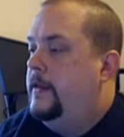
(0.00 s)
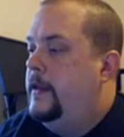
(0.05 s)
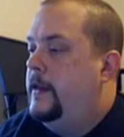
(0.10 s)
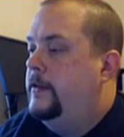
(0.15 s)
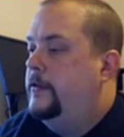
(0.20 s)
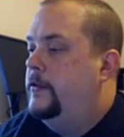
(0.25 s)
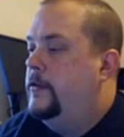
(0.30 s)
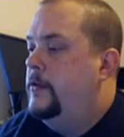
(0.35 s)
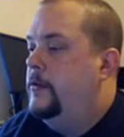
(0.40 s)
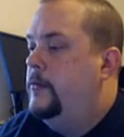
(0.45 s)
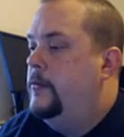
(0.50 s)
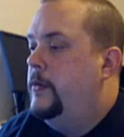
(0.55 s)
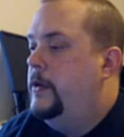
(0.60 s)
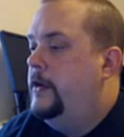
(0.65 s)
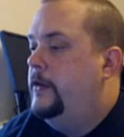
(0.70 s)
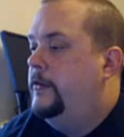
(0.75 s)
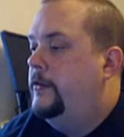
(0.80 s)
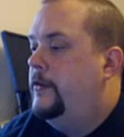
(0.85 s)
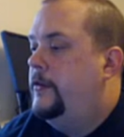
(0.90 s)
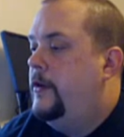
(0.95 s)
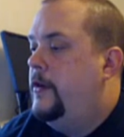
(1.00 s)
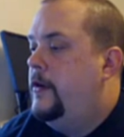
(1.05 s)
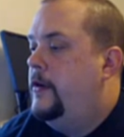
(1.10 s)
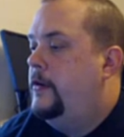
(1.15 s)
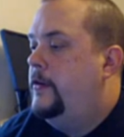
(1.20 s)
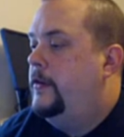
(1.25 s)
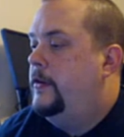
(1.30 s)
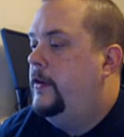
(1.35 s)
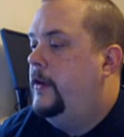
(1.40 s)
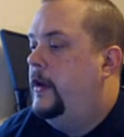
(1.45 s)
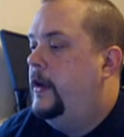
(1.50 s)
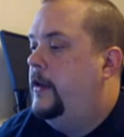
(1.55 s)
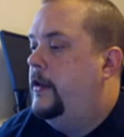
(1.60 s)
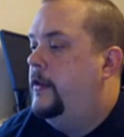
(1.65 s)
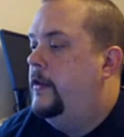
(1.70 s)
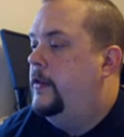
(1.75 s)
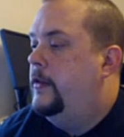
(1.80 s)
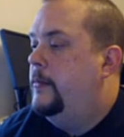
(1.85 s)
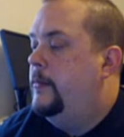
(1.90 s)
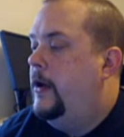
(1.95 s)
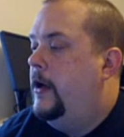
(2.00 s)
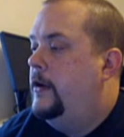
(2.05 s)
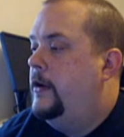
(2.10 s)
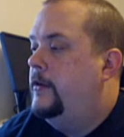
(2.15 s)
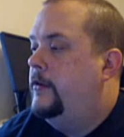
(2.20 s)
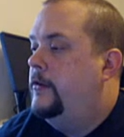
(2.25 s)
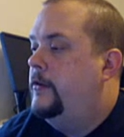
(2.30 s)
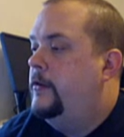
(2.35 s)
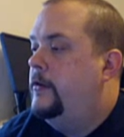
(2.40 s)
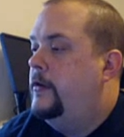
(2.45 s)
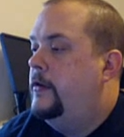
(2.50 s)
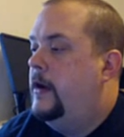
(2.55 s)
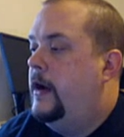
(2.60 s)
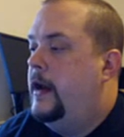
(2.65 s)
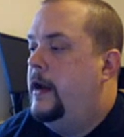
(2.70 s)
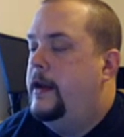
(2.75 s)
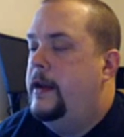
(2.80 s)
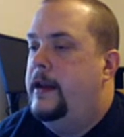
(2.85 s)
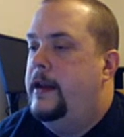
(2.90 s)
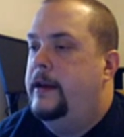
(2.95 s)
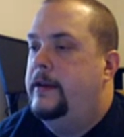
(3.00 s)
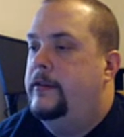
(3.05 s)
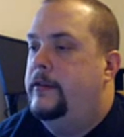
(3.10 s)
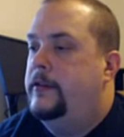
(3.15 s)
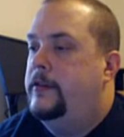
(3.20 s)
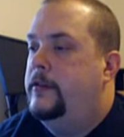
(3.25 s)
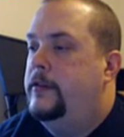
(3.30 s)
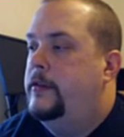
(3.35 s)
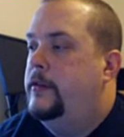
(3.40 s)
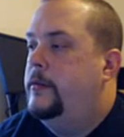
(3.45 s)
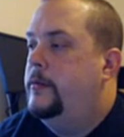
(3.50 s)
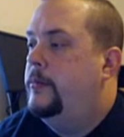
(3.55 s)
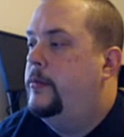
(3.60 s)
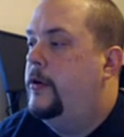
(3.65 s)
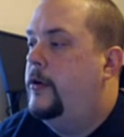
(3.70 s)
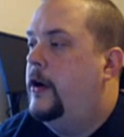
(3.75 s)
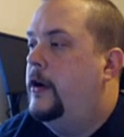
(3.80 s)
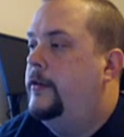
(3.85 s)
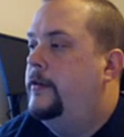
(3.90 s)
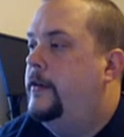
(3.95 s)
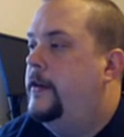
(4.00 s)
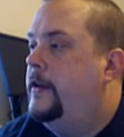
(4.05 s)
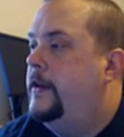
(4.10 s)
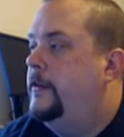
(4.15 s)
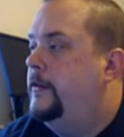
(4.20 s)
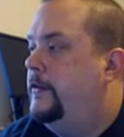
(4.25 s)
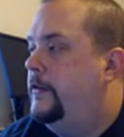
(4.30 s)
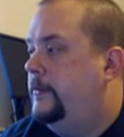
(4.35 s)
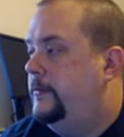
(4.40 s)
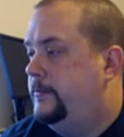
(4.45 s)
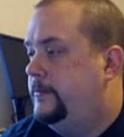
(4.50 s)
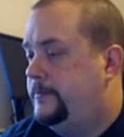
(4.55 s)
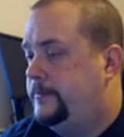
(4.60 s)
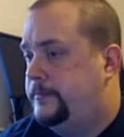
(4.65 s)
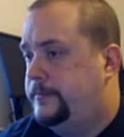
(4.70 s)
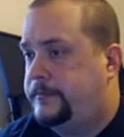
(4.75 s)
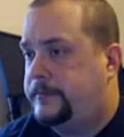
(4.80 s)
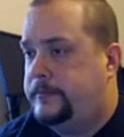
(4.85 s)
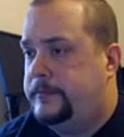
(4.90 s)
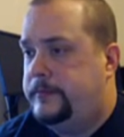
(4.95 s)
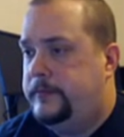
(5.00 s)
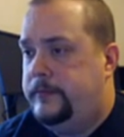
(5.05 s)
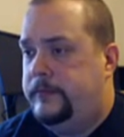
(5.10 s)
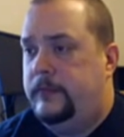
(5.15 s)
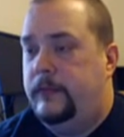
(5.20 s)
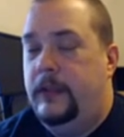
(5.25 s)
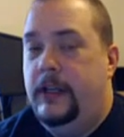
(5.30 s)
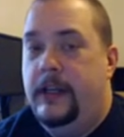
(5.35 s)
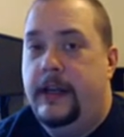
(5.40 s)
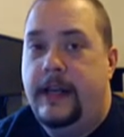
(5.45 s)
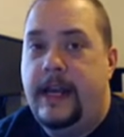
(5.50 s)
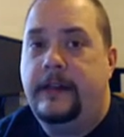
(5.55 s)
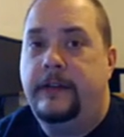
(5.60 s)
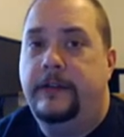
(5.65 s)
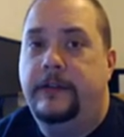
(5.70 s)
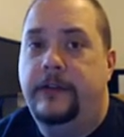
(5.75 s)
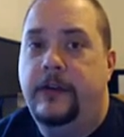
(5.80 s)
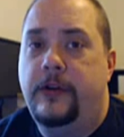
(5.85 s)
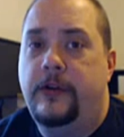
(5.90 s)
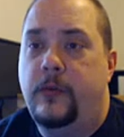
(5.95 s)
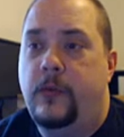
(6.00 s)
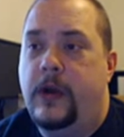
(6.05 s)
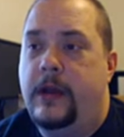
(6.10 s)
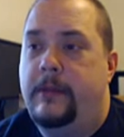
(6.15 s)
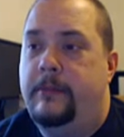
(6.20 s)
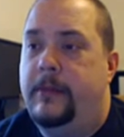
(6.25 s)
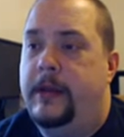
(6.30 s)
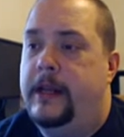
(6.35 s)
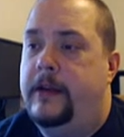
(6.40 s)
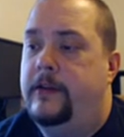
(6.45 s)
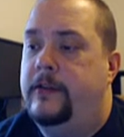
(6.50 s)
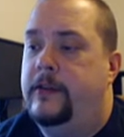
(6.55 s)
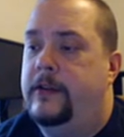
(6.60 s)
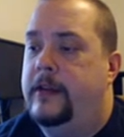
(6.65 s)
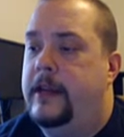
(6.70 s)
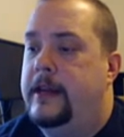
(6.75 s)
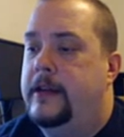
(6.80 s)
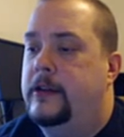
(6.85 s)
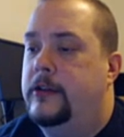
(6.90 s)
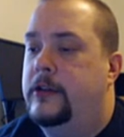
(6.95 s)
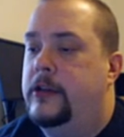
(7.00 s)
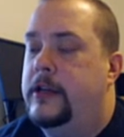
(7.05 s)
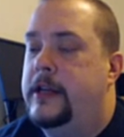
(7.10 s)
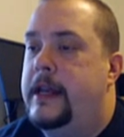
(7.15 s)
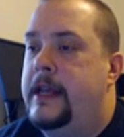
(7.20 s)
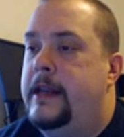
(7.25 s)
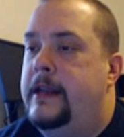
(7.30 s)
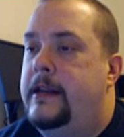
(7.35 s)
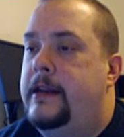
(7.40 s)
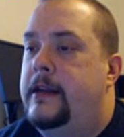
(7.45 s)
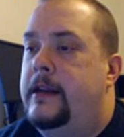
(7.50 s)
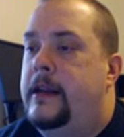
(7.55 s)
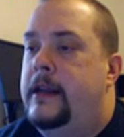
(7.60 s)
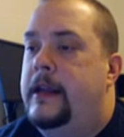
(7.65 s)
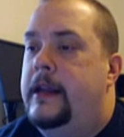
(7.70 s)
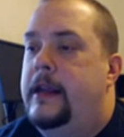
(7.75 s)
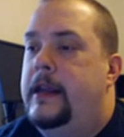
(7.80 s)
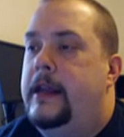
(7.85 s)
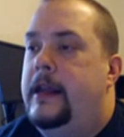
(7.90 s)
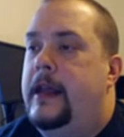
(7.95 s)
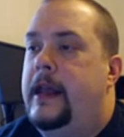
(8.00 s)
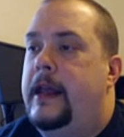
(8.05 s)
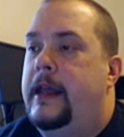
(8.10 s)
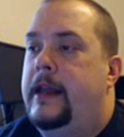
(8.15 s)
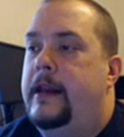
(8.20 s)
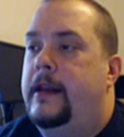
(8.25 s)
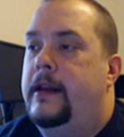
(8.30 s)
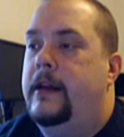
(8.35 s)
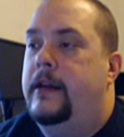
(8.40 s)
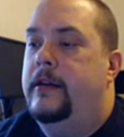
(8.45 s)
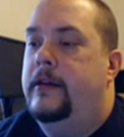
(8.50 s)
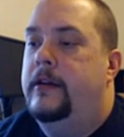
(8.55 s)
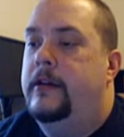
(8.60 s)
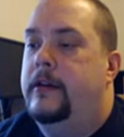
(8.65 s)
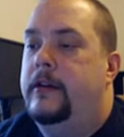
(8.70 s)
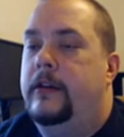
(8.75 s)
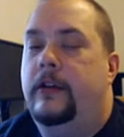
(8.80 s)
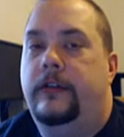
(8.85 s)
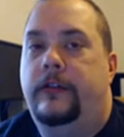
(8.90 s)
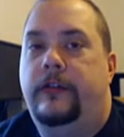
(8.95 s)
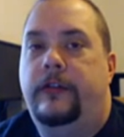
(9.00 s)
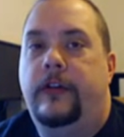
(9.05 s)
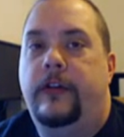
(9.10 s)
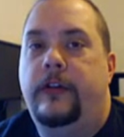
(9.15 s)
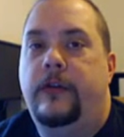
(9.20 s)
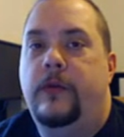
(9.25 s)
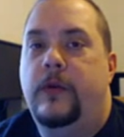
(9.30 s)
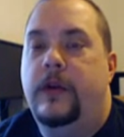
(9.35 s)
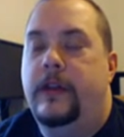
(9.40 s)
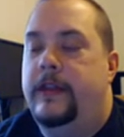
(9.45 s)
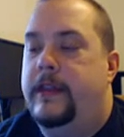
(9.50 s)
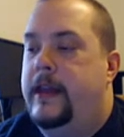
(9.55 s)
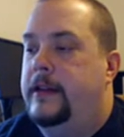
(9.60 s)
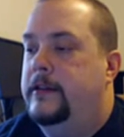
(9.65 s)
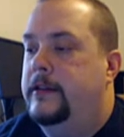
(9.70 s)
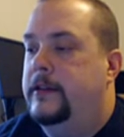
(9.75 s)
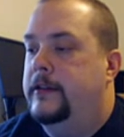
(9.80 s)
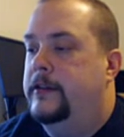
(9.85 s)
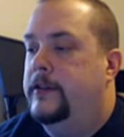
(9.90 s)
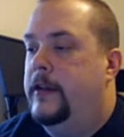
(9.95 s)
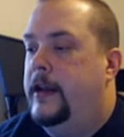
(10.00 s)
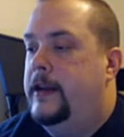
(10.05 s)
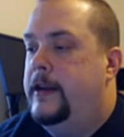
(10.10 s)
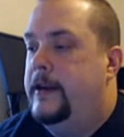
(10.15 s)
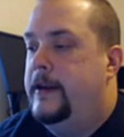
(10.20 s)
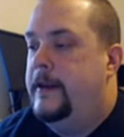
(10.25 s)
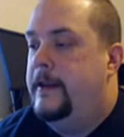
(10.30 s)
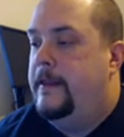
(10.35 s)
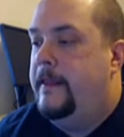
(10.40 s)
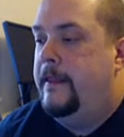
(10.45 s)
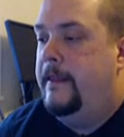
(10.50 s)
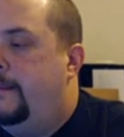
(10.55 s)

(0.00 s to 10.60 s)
and that's going to restart the monitorix process. Now let's go to the web page and take a look at it, and I'll show you what that looks like.